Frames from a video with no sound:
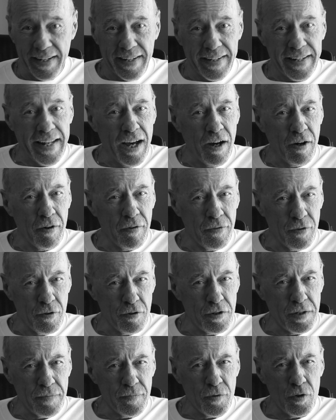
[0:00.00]
Now,
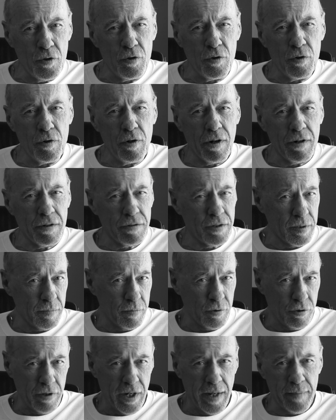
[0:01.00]
those of you who are
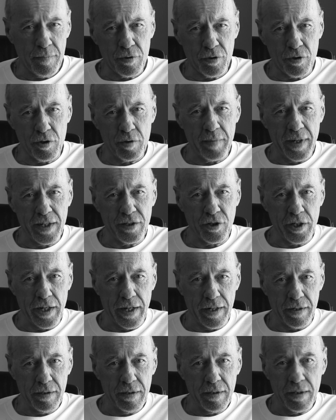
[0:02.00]
subscribers to my
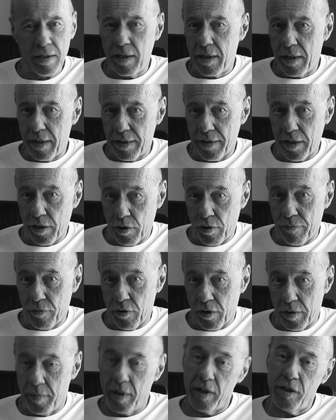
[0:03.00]
channel, thank you
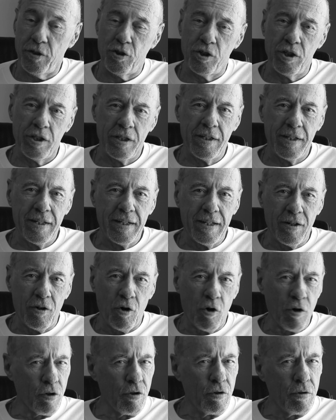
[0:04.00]
very much,
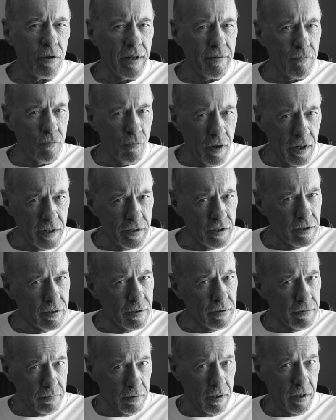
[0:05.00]
or who have
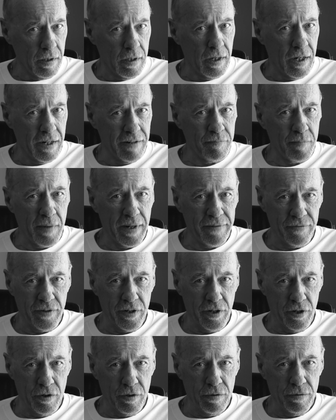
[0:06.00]
watched a lot of my
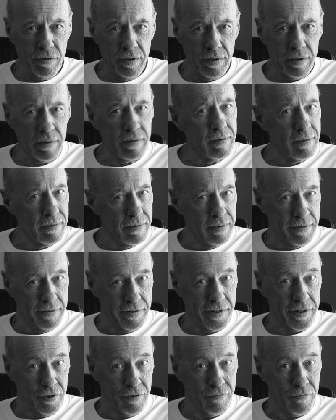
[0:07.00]
videos,
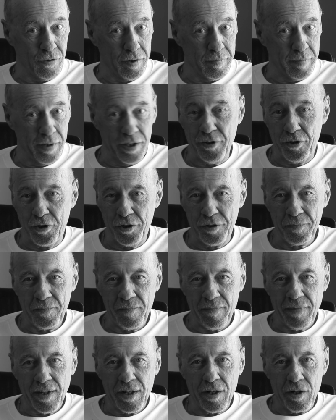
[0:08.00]
thank you very much,
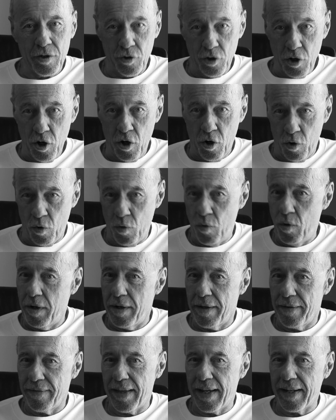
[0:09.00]
know
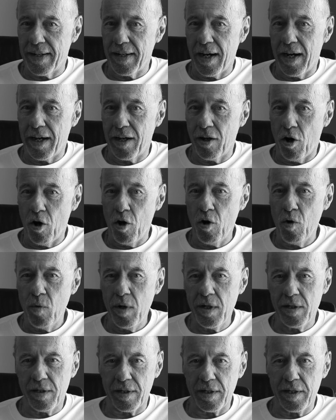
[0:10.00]
that I
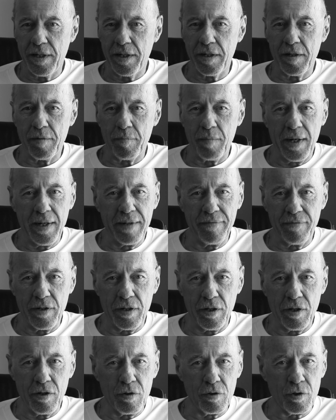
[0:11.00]
always end my
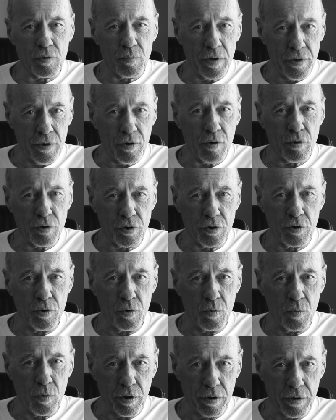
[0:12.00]
videos with those
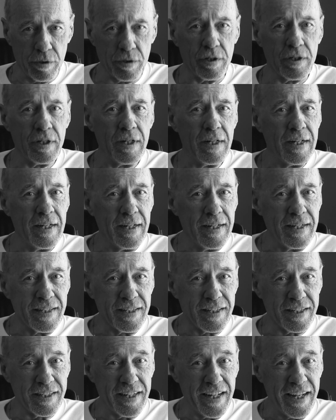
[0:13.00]
two words,
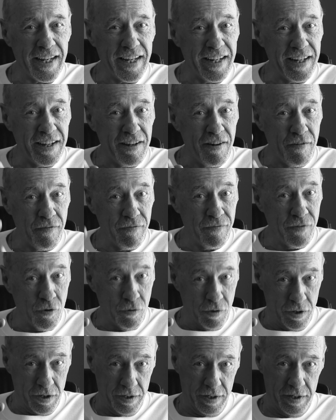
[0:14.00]
stay
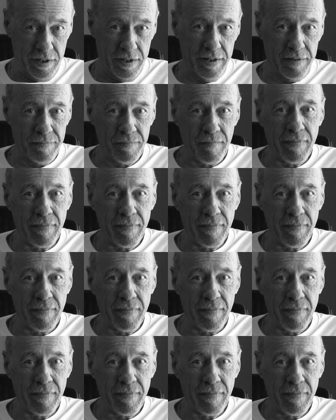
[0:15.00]
focused.